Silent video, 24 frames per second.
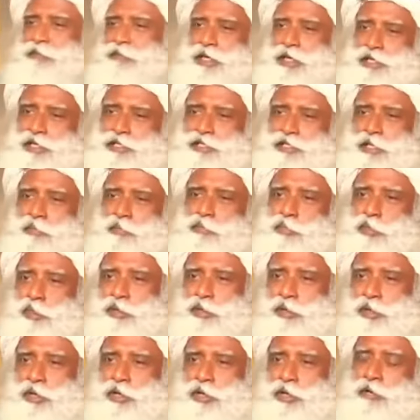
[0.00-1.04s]
Where is the
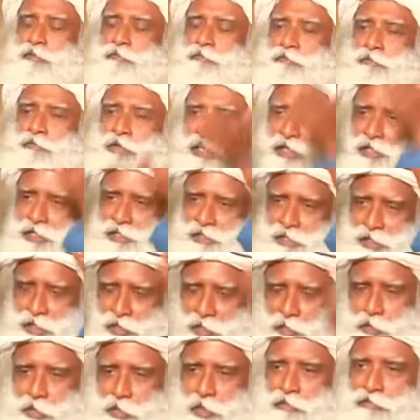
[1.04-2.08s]
book? Where is
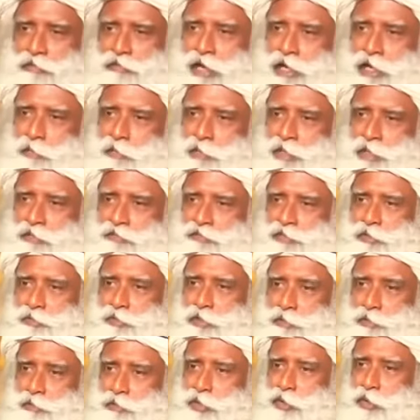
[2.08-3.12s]
a codified belief
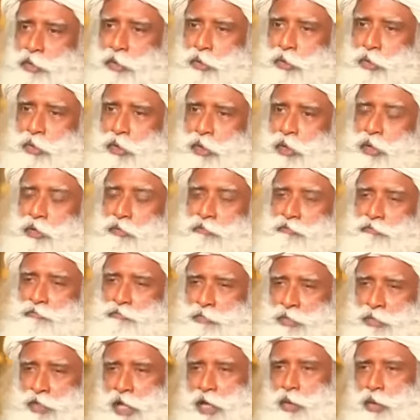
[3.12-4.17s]
system? No.
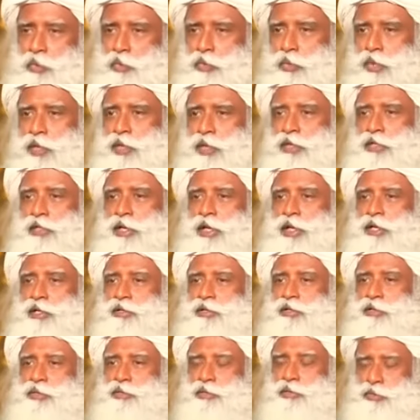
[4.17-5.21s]
Now we are
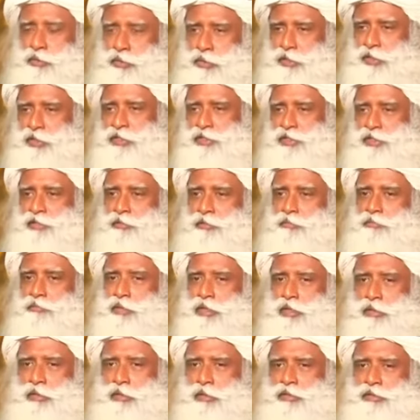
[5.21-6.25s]
trying to do this
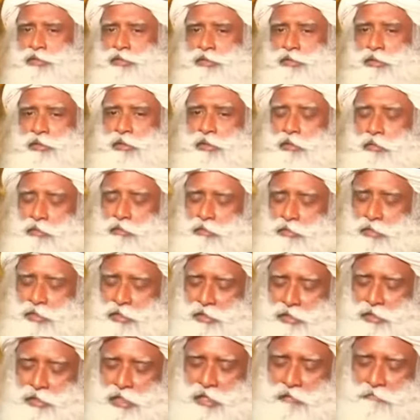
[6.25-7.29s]
because
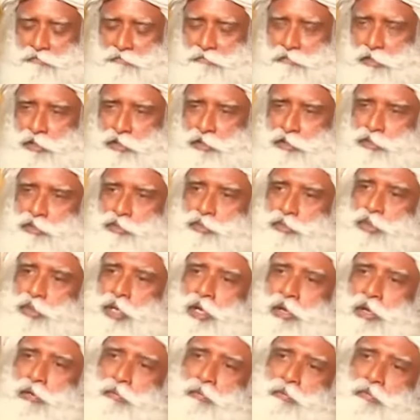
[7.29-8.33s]
this effort to
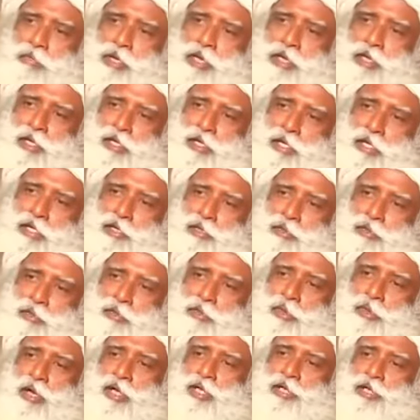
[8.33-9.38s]
make
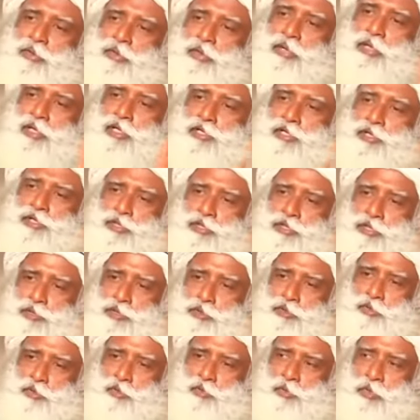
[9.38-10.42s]
Hindu into a religious
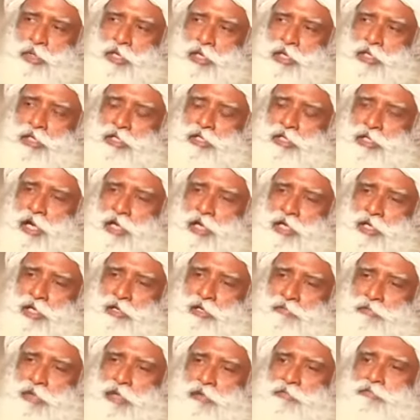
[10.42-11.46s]
group
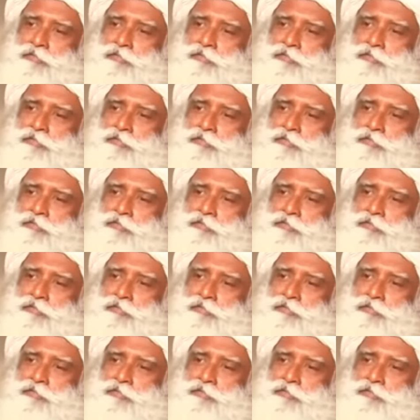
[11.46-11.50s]
started